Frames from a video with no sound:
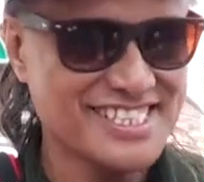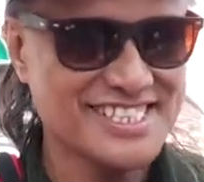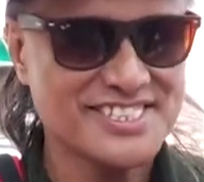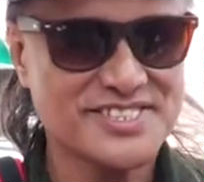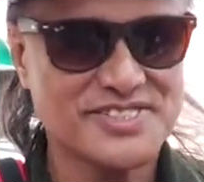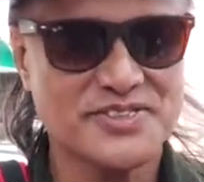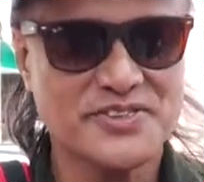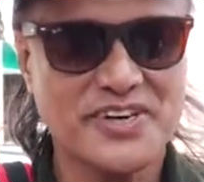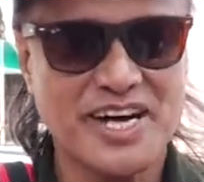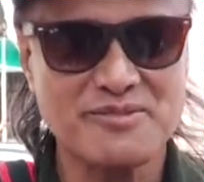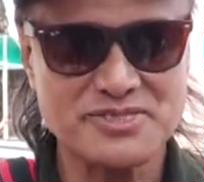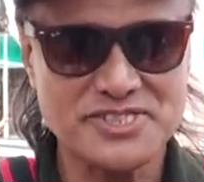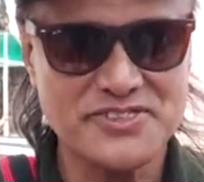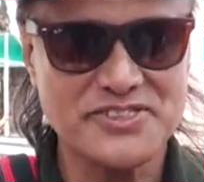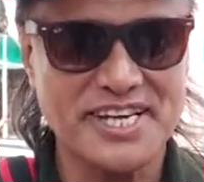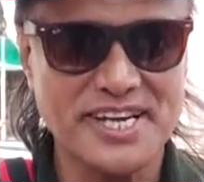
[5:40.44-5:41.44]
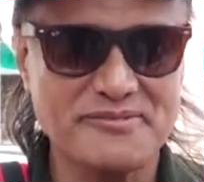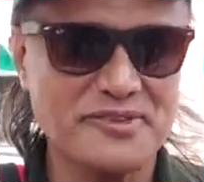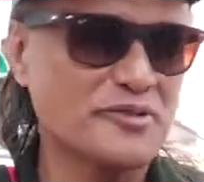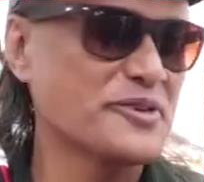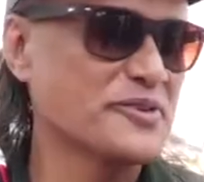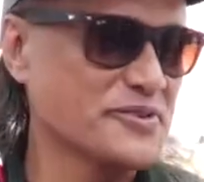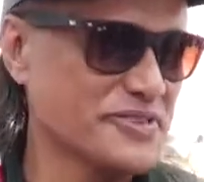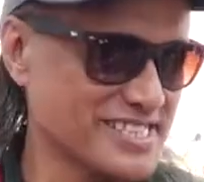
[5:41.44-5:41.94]
So I'm sure
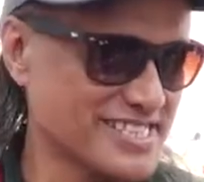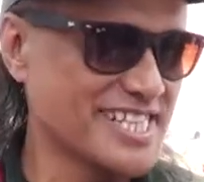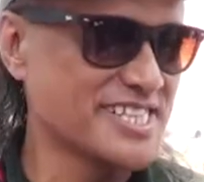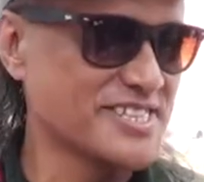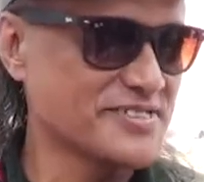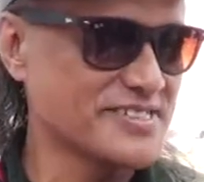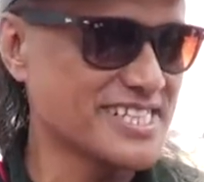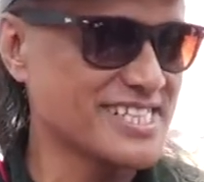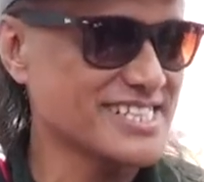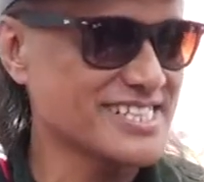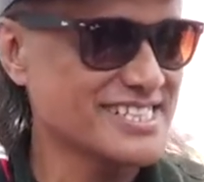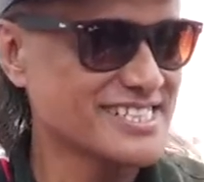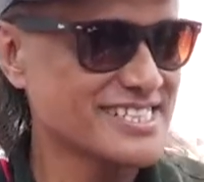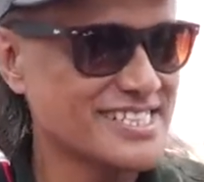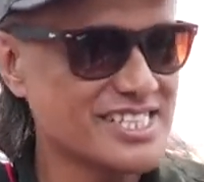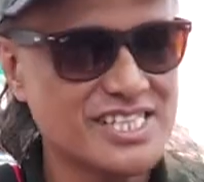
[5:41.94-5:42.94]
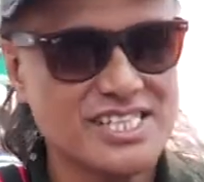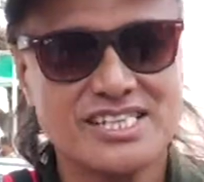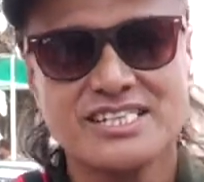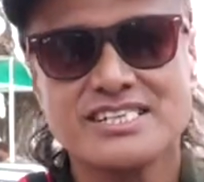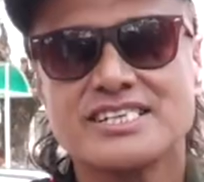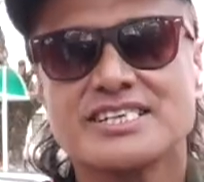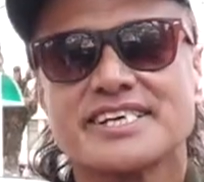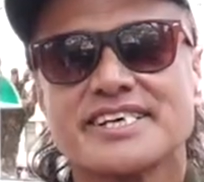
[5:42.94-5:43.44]
everyone will tell you that.
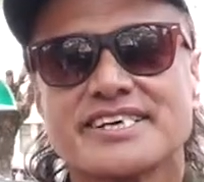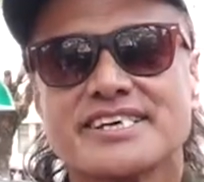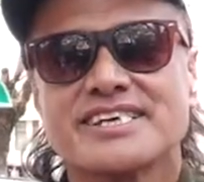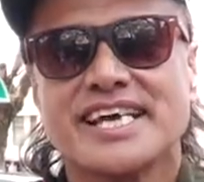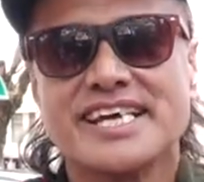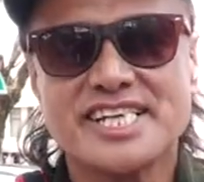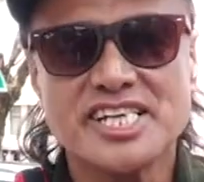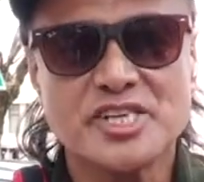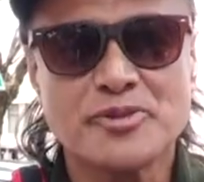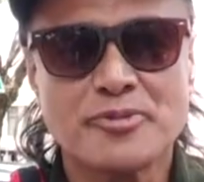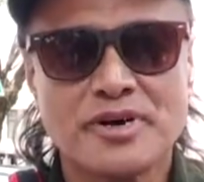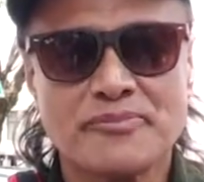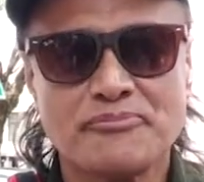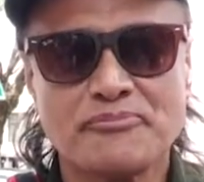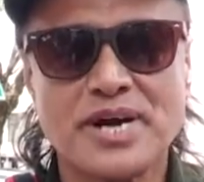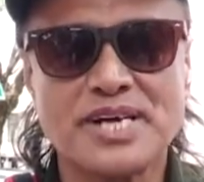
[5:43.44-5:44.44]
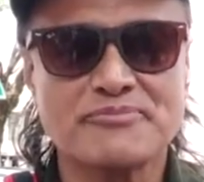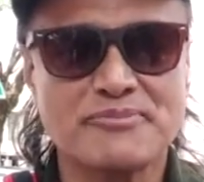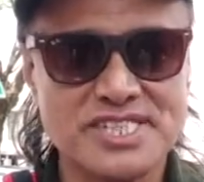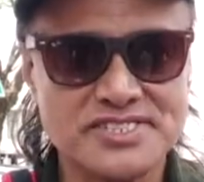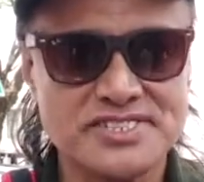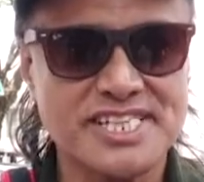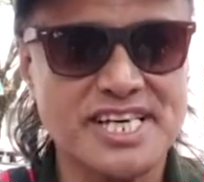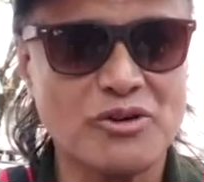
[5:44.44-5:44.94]
Getting the Padma
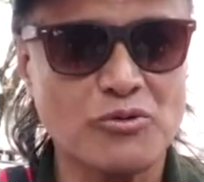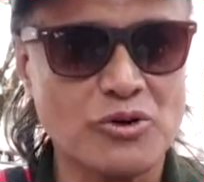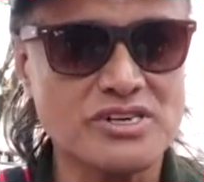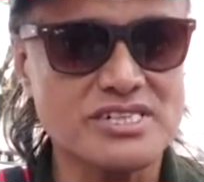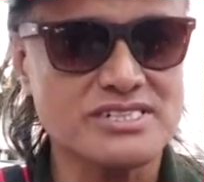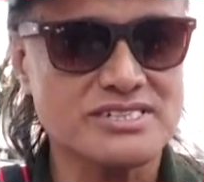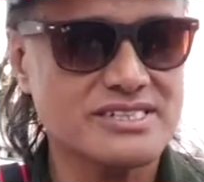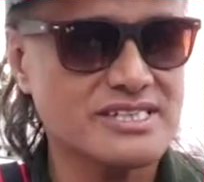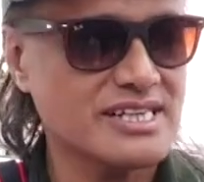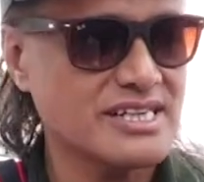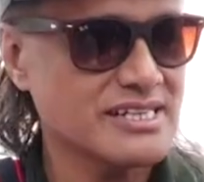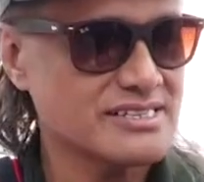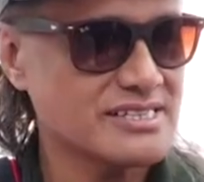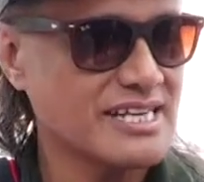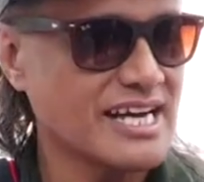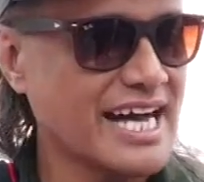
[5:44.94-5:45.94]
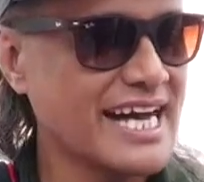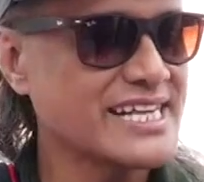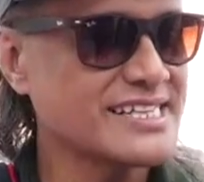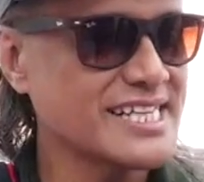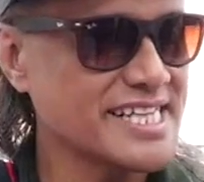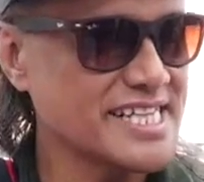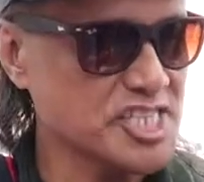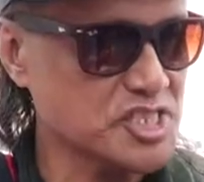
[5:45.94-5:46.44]
Shri Award, I had
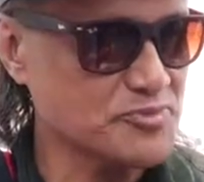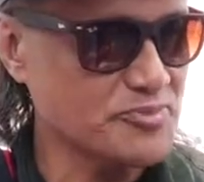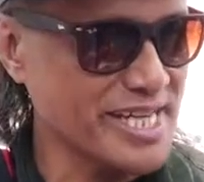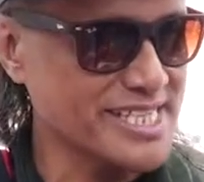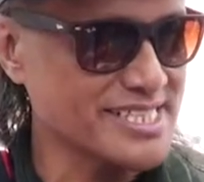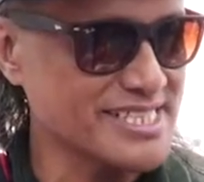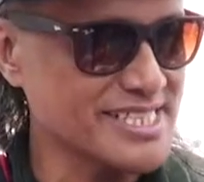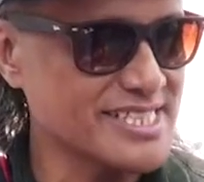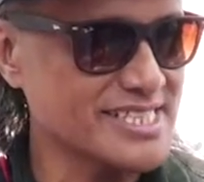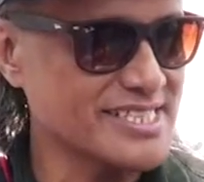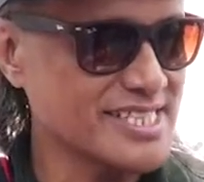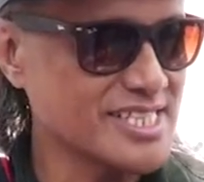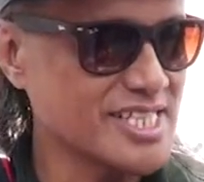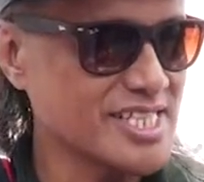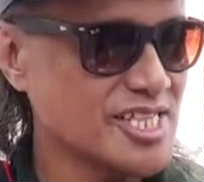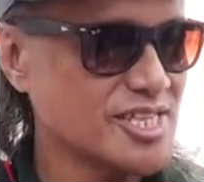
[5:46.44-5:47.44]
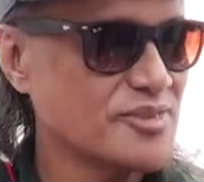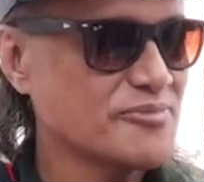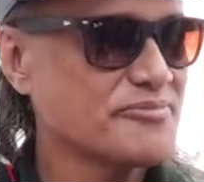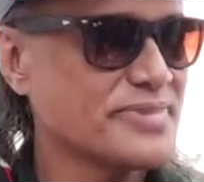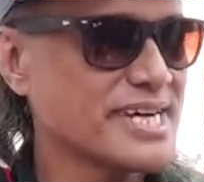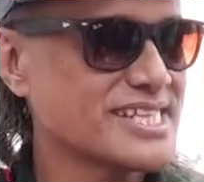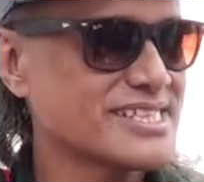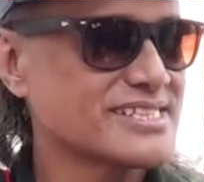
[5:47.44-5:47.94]
not expected,
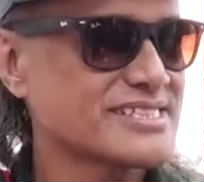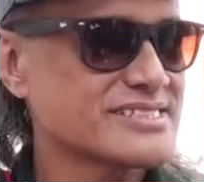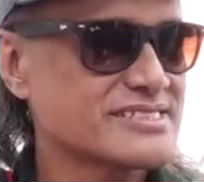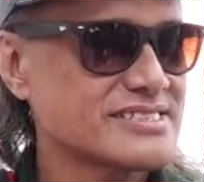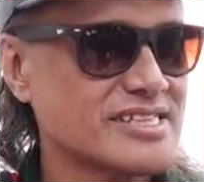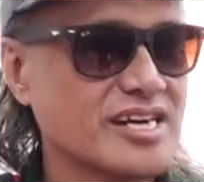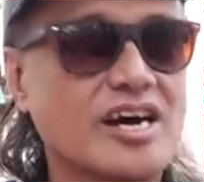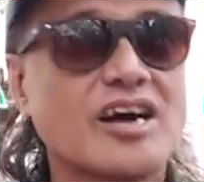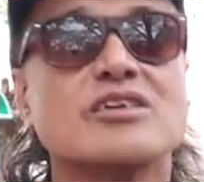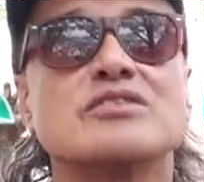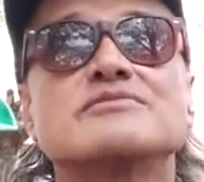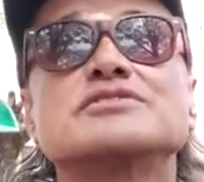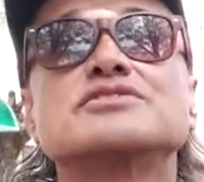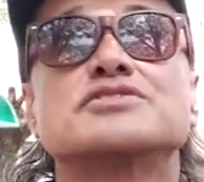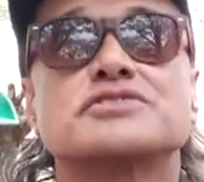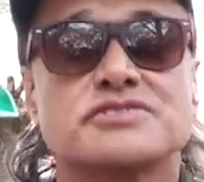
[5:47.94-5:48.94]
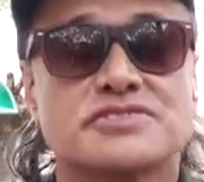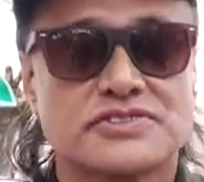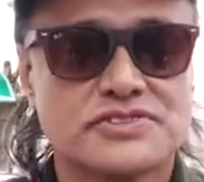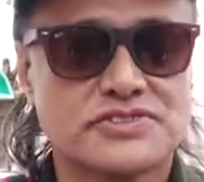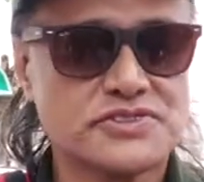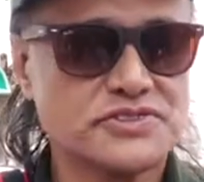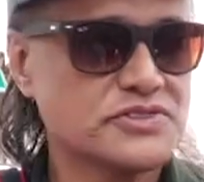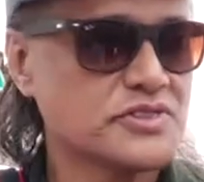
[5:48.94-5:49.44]
but
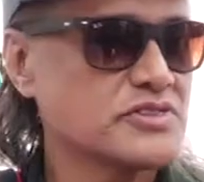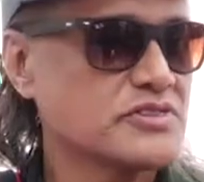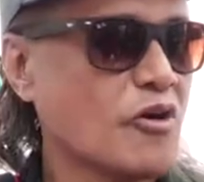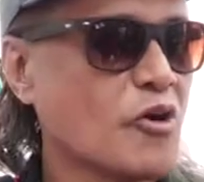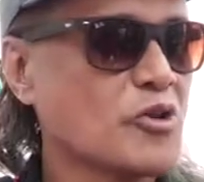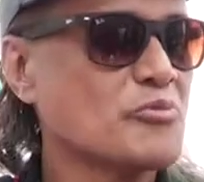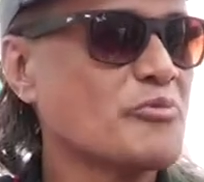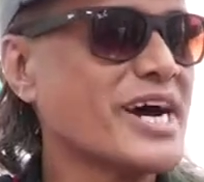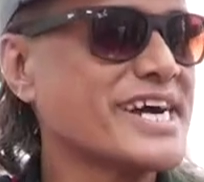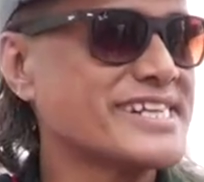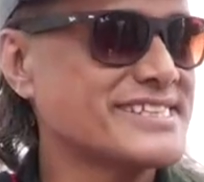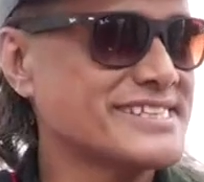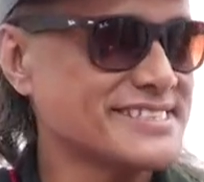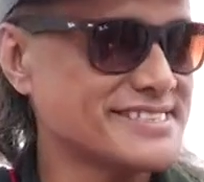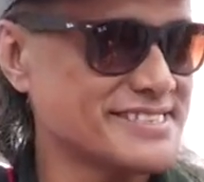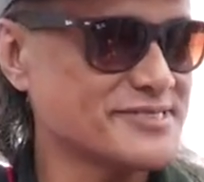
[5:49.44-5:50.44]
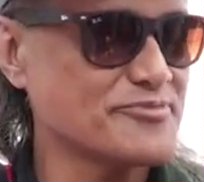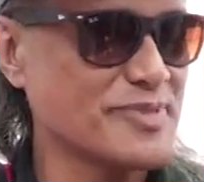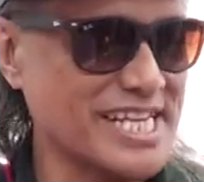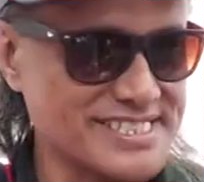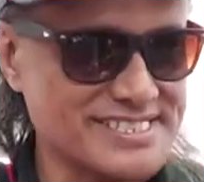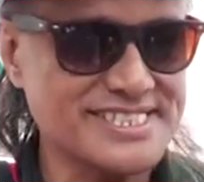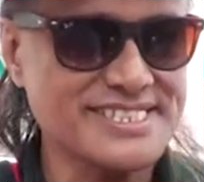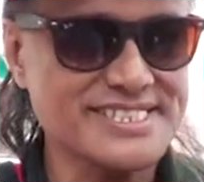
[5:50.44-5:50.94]
through Almighty's
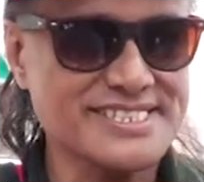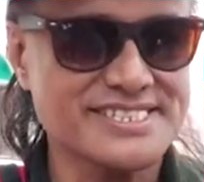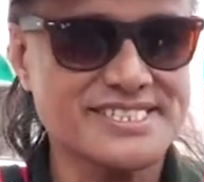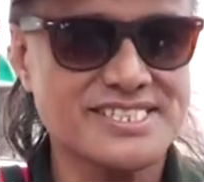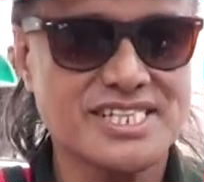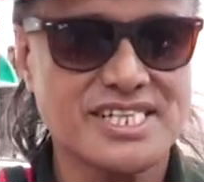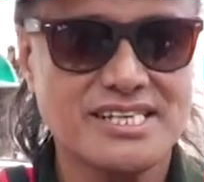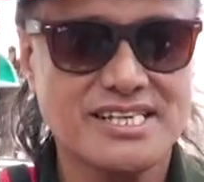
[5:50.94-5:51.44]
blessings,